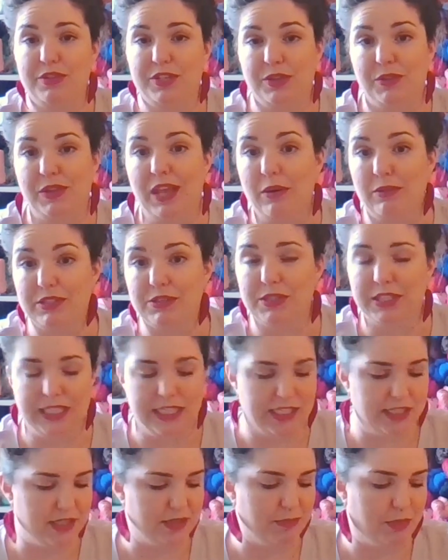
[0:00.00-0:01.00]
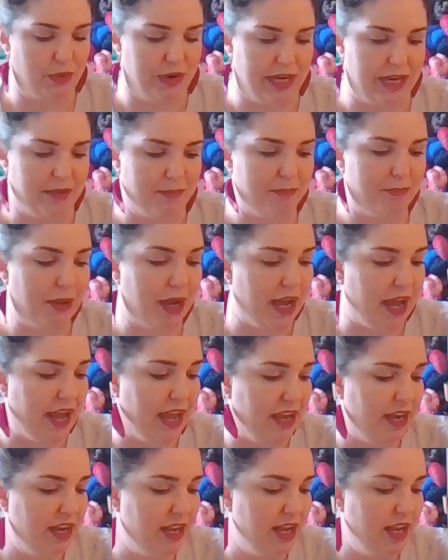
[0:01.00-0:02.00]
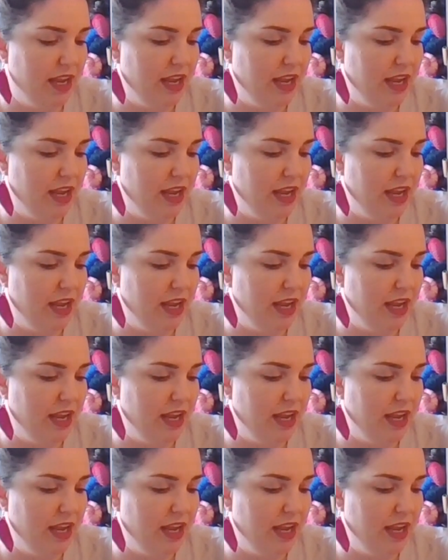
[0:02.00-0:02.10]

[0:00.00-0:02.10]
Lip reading: So that was really disappointing, but